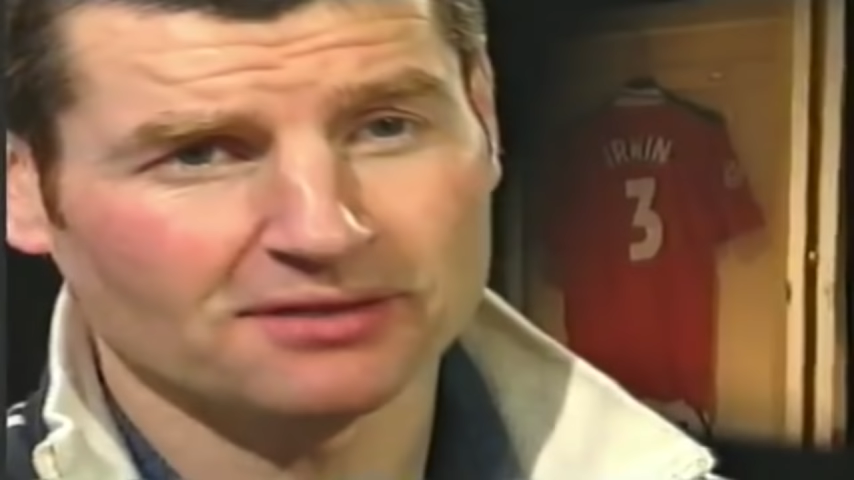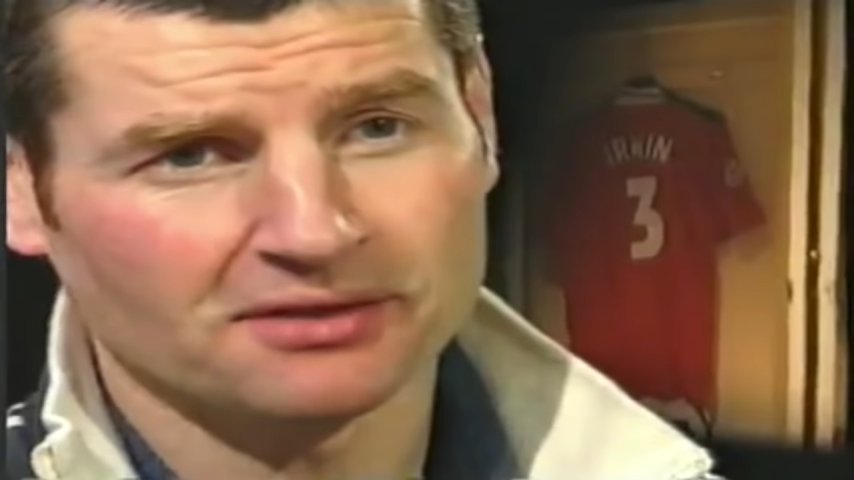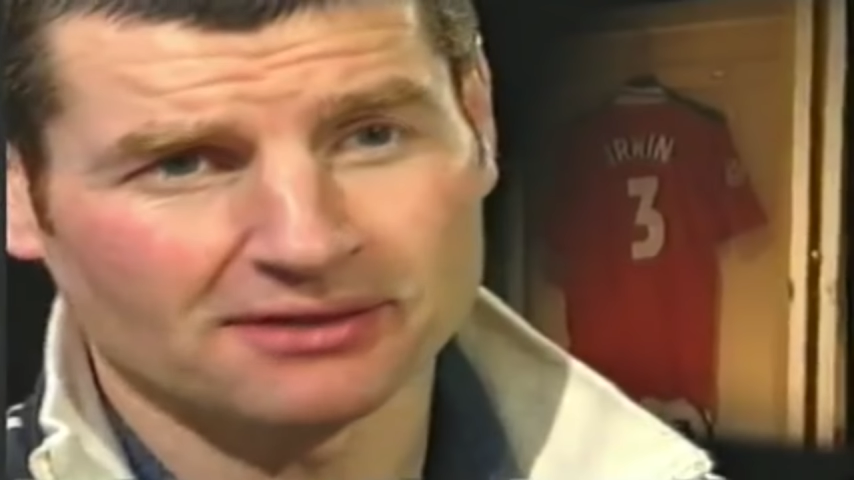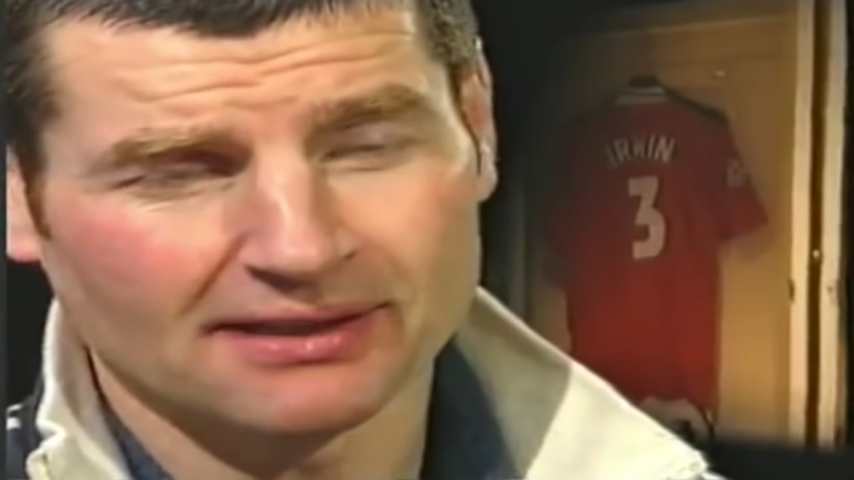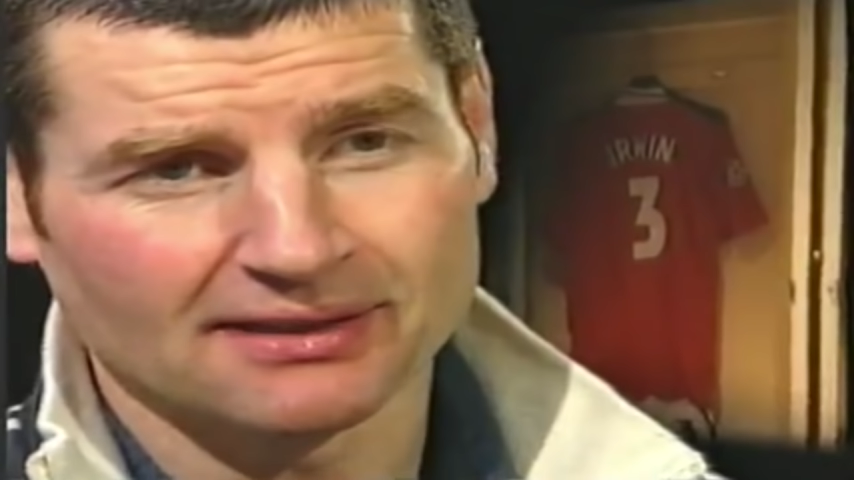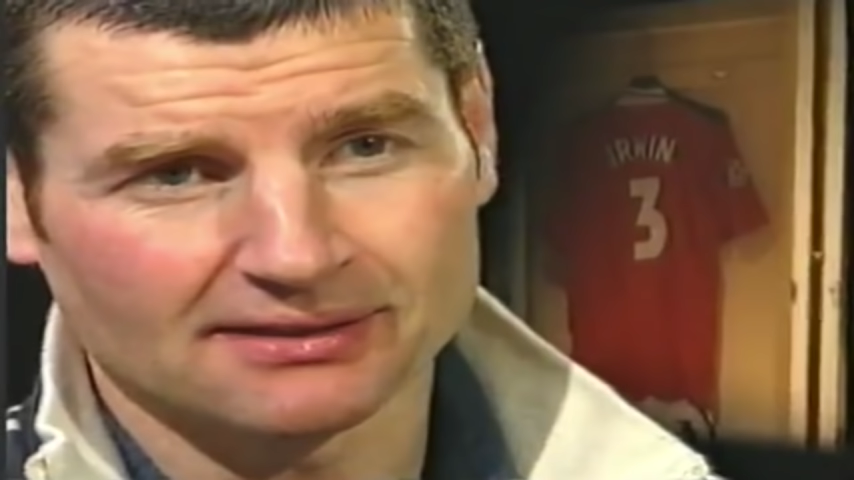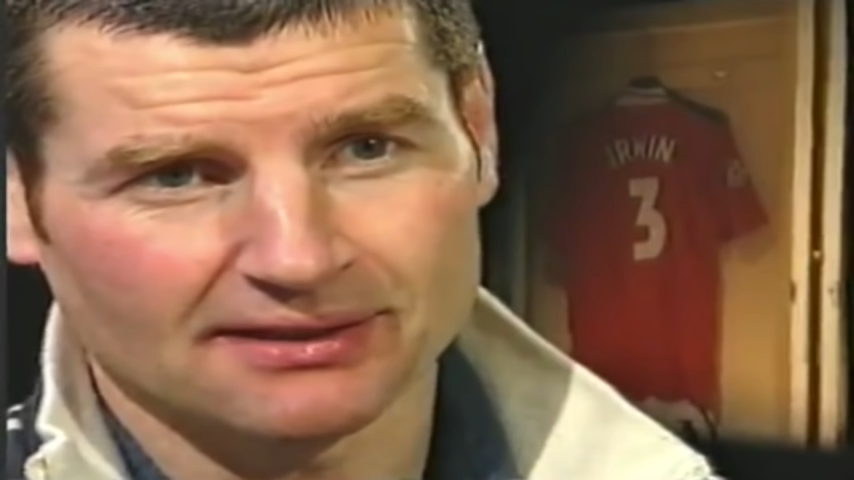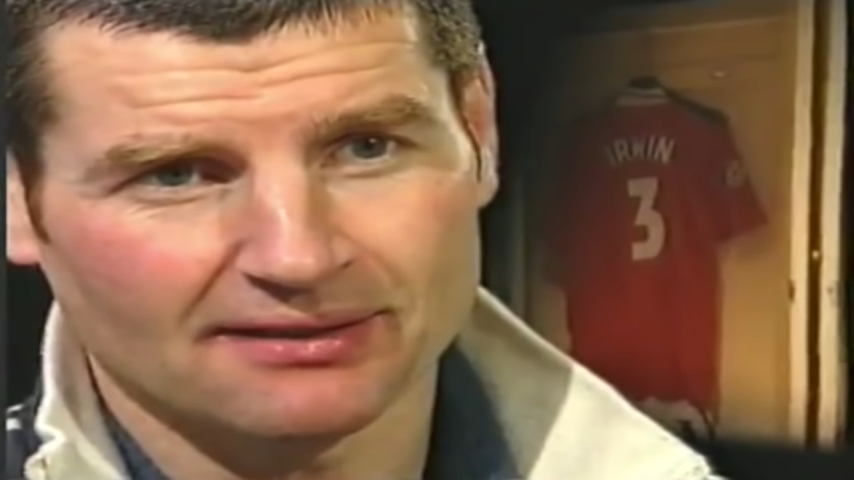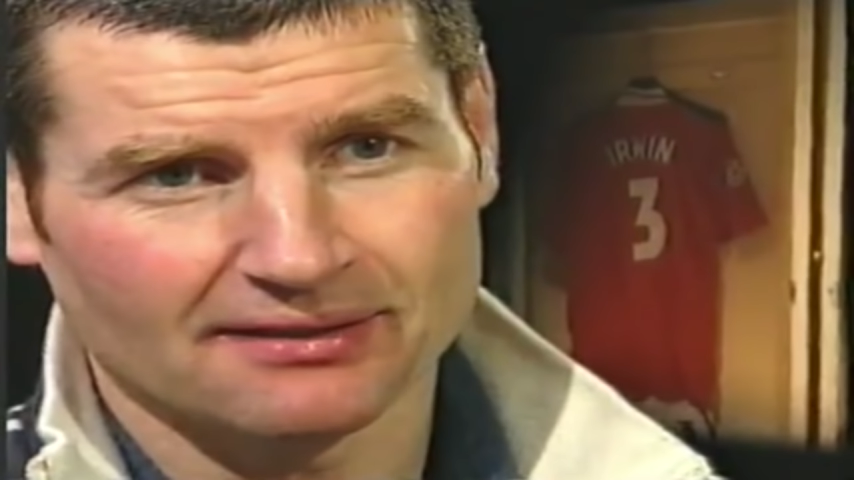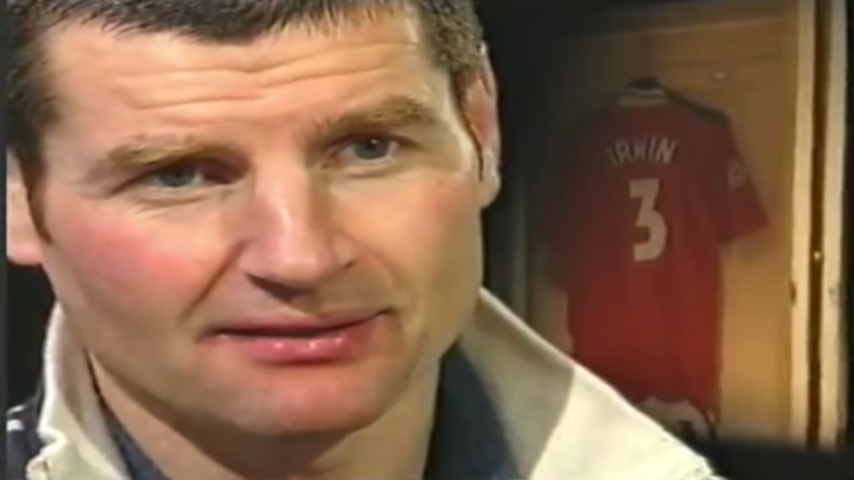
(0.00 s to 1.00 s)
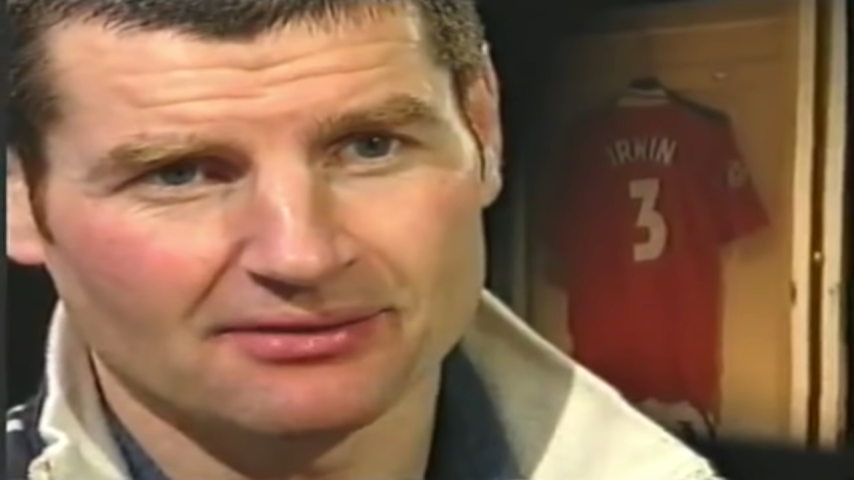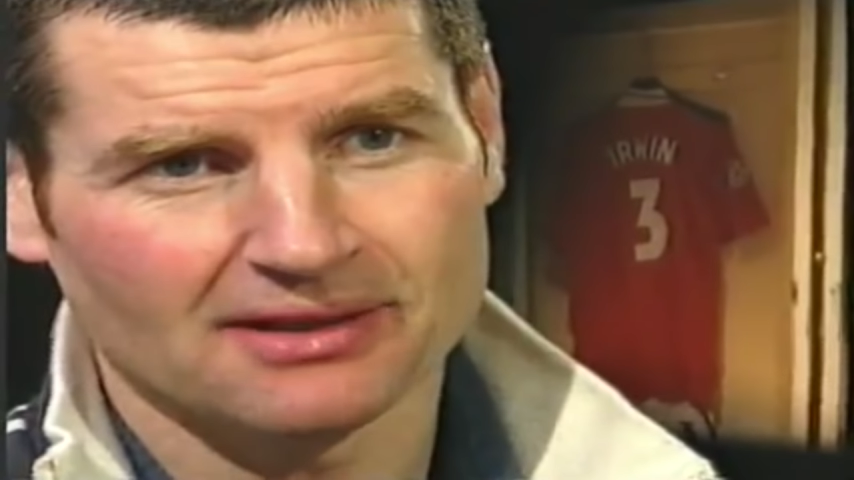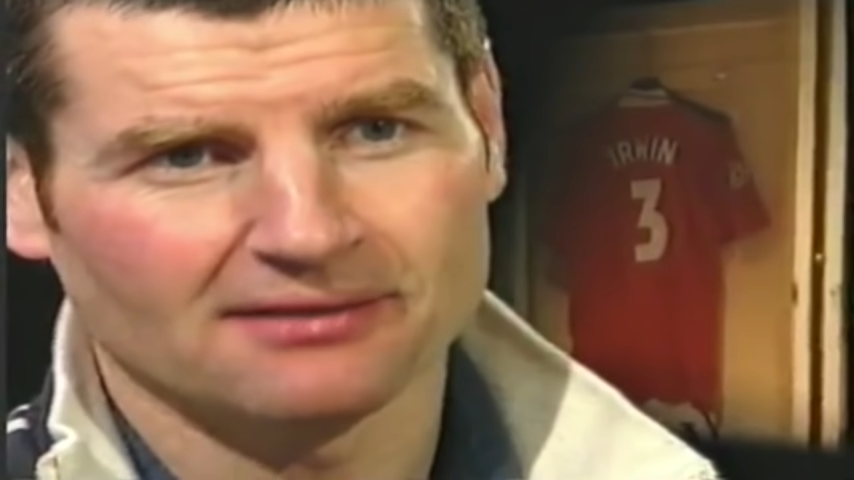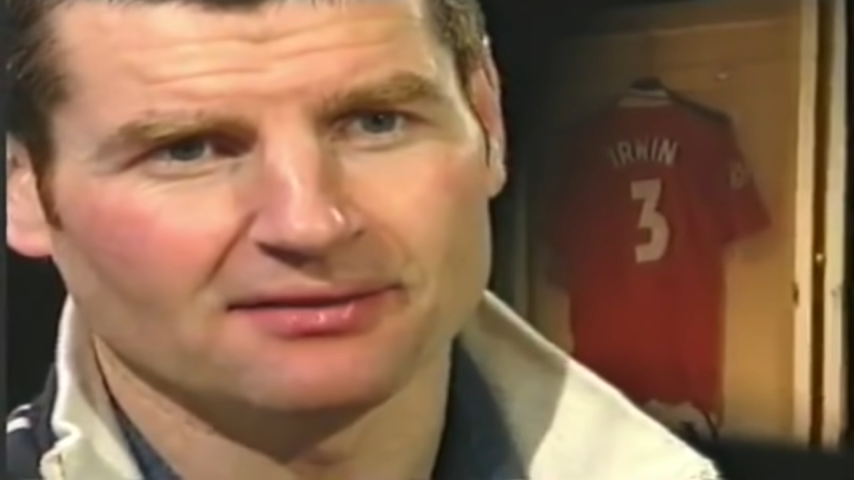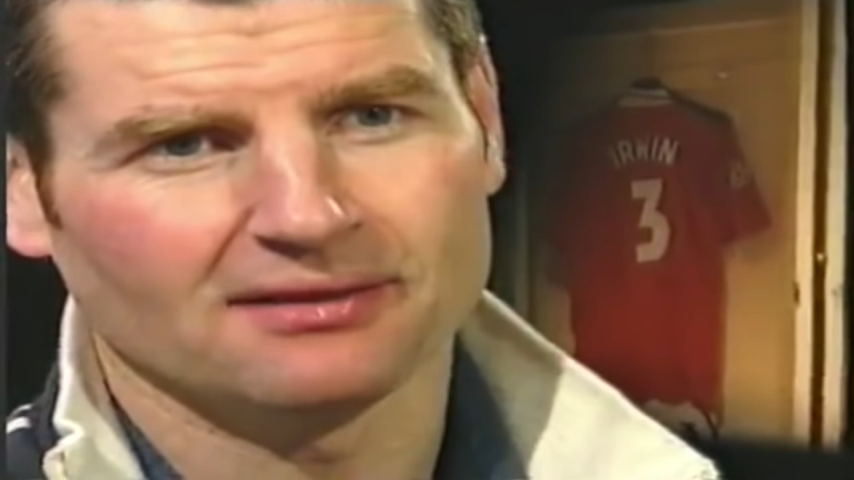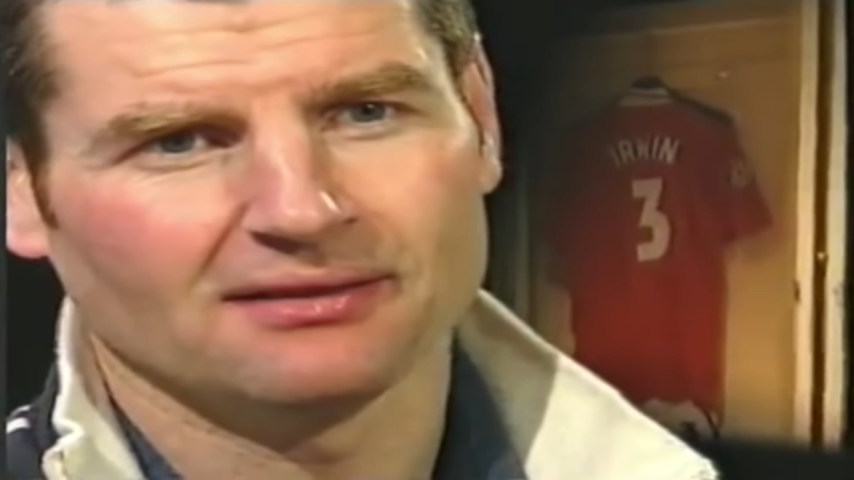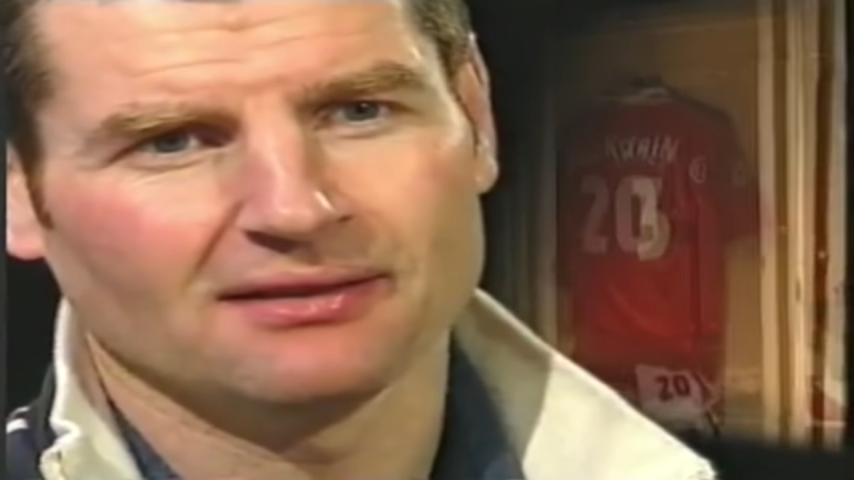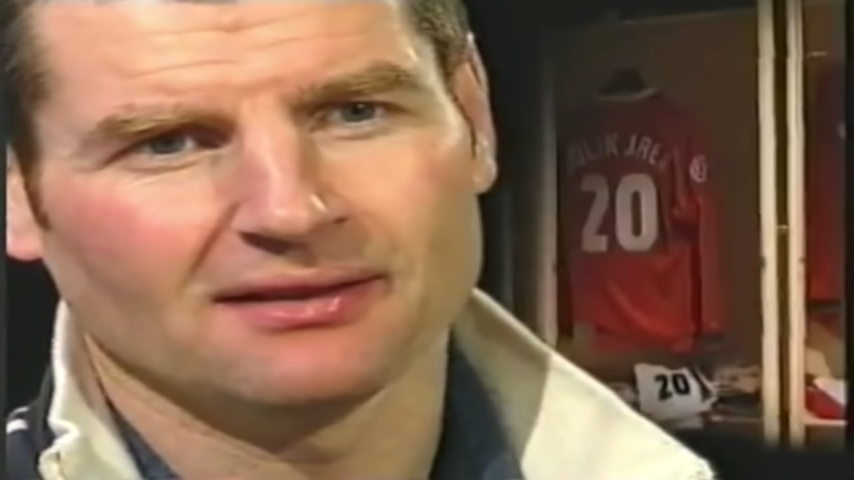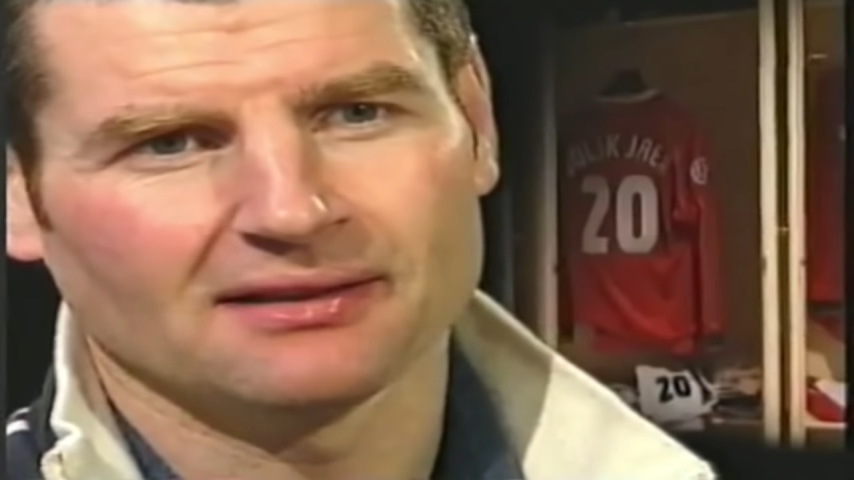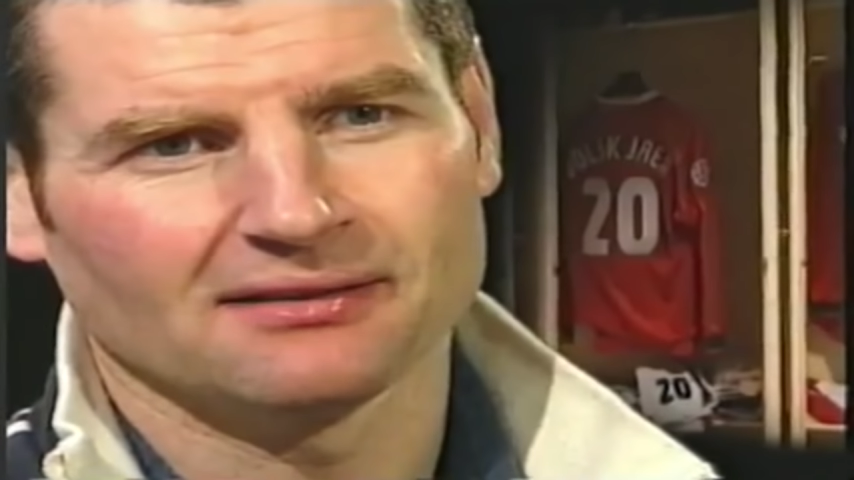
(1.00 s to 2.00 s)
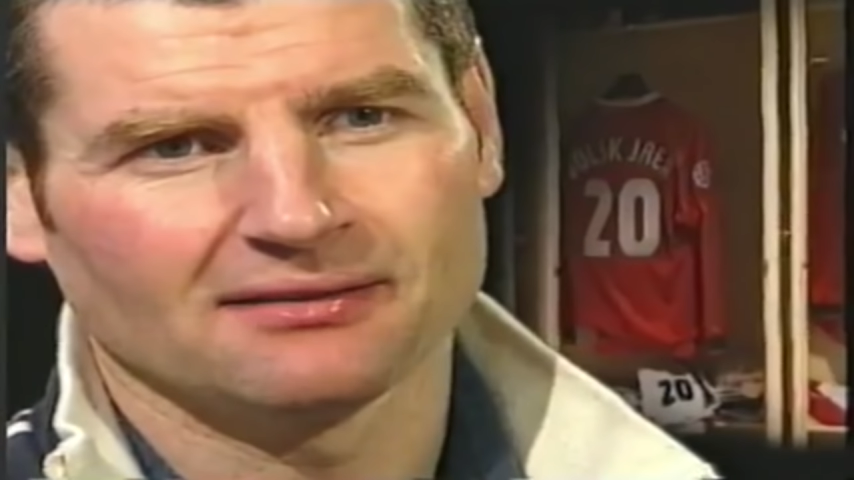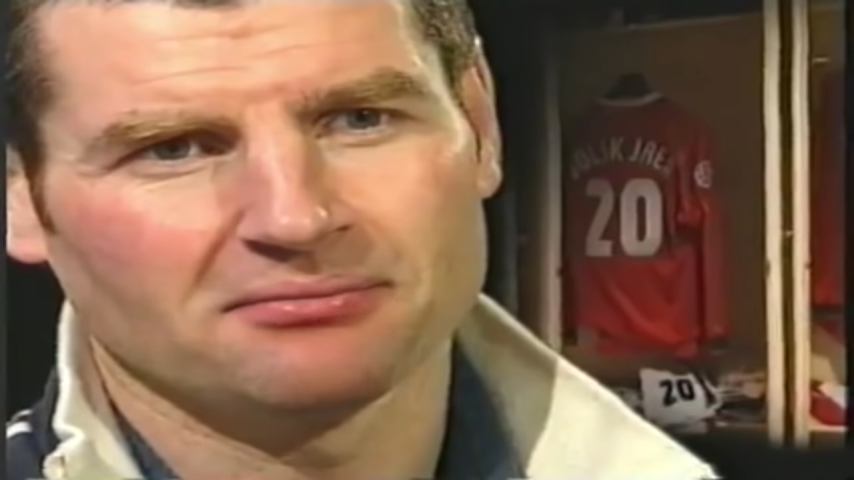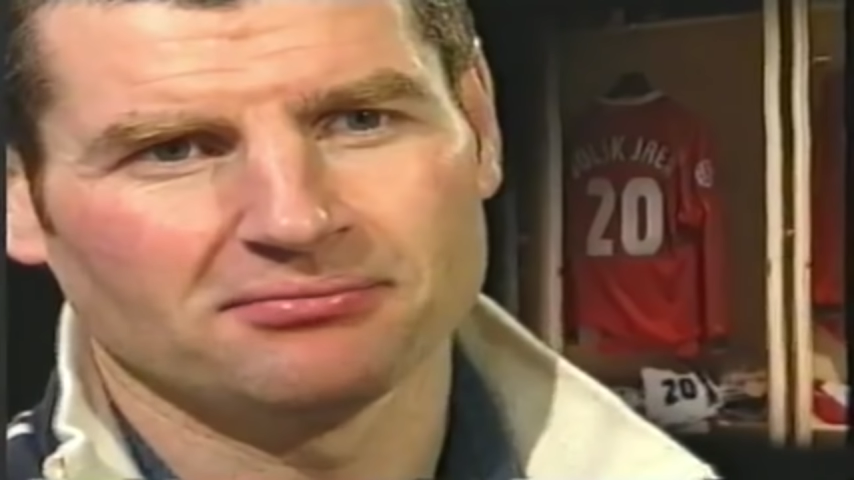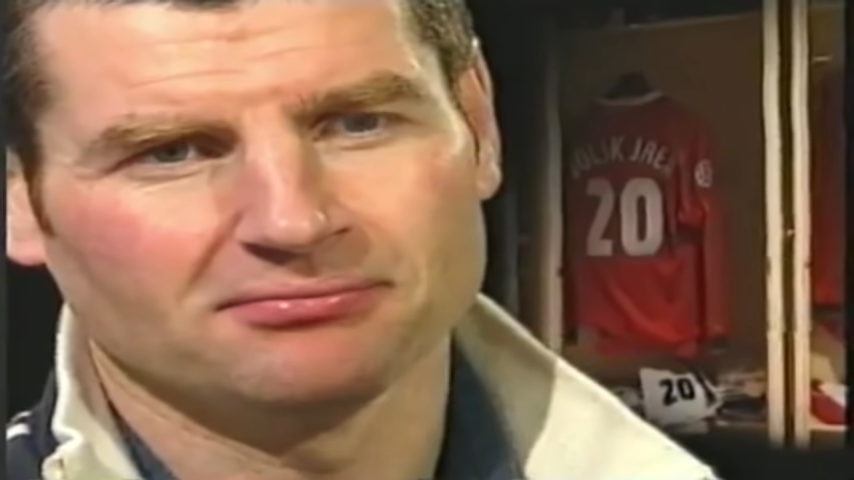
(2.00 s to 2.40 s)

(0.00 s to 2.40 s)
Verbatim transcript: always a few tingles there, you know what I mean? I think